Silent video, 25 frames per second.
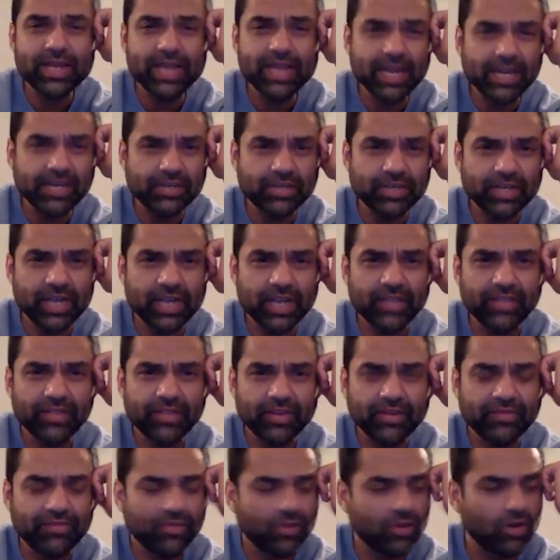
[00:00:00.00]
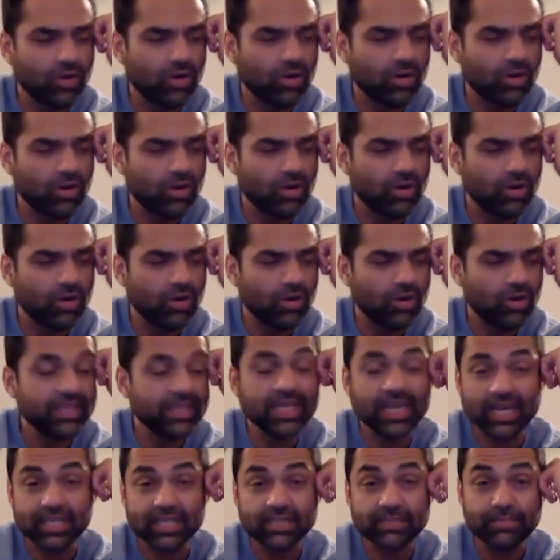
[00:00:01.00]
get together for something
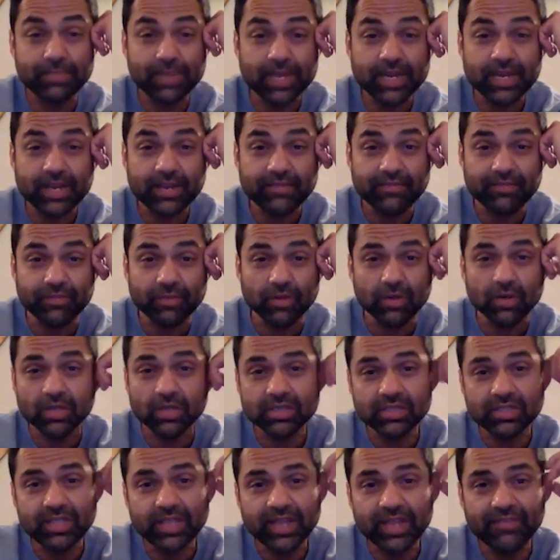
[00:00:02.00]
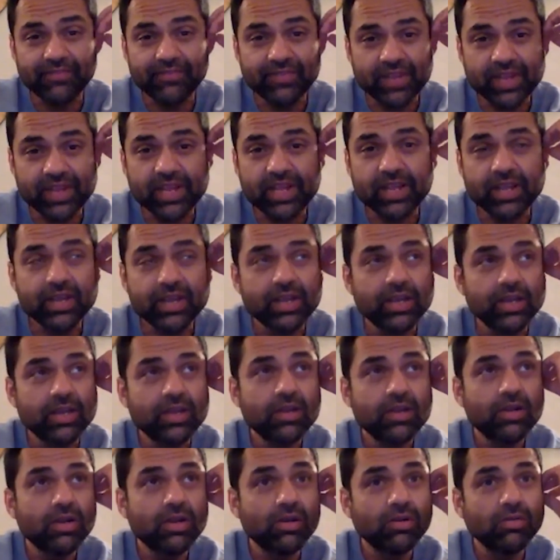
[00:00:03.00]
that is meaningful. Because Devdi
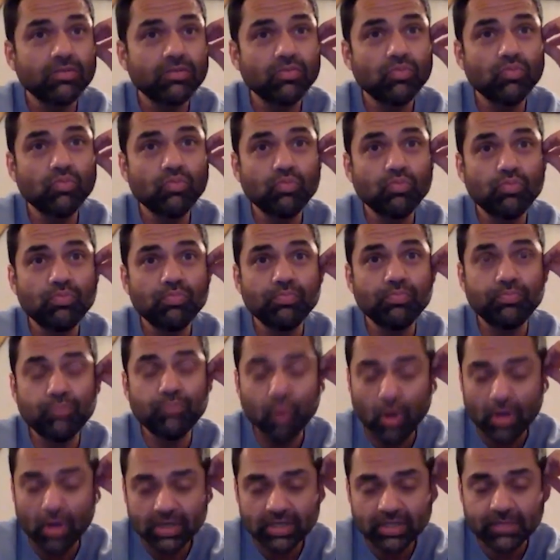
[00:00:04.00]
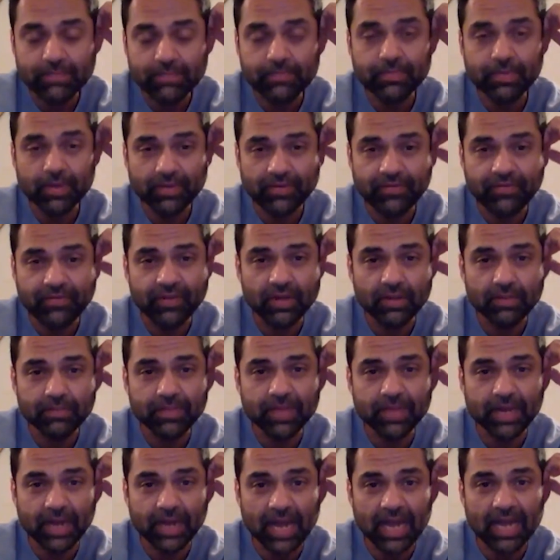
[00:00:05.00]
wasn't a film
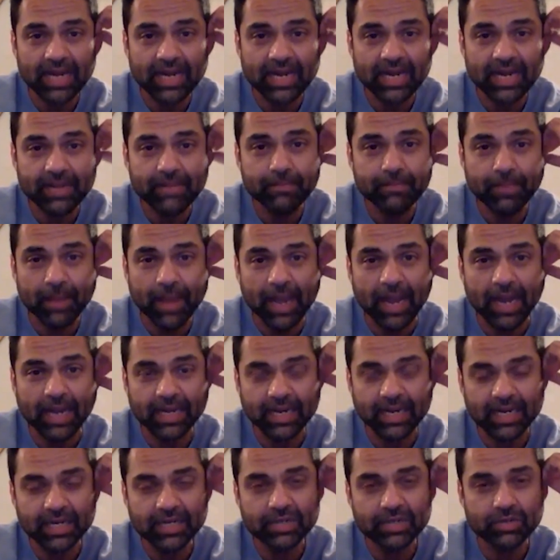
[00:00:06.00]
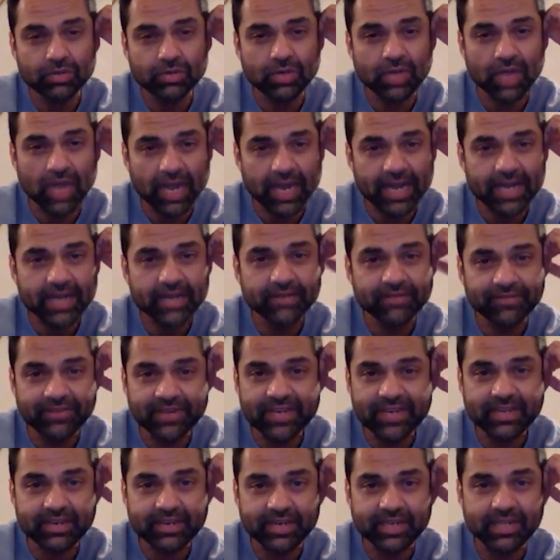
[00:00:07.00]
that had an impact. And to kind of
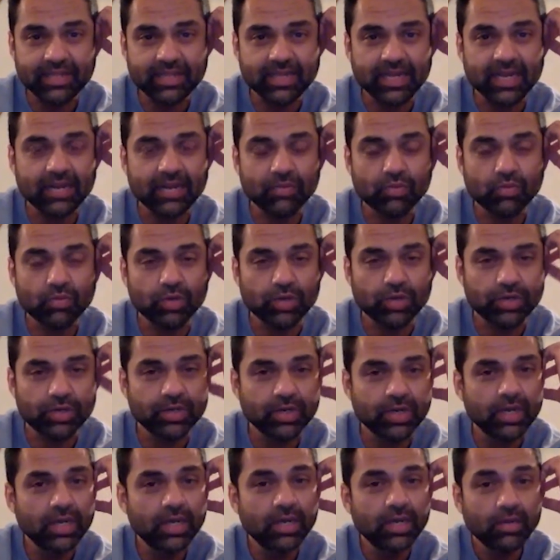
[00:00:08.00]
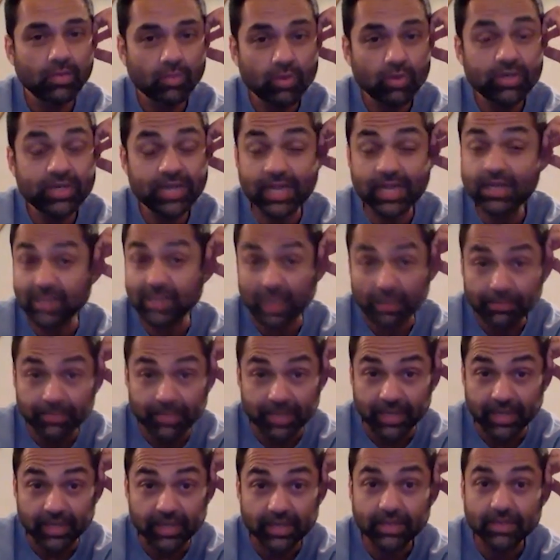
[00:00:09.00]
recreate that would take
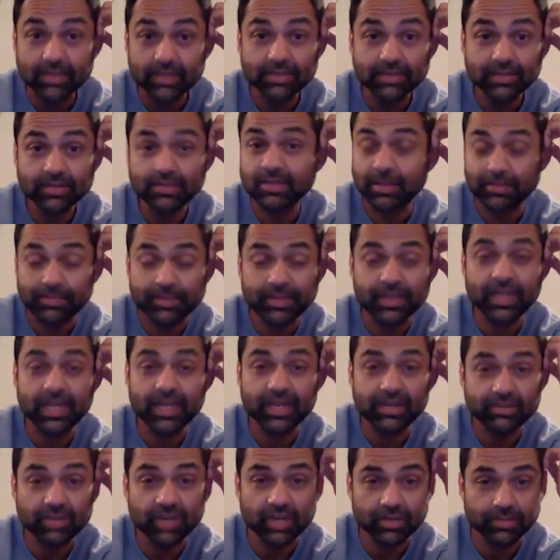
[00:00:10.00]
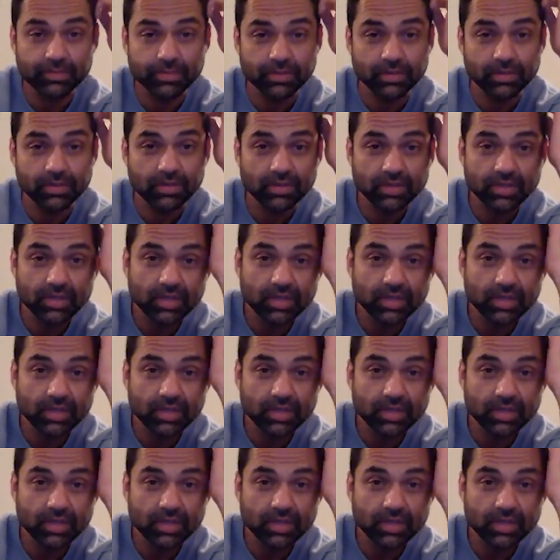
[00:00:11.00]
something incredible.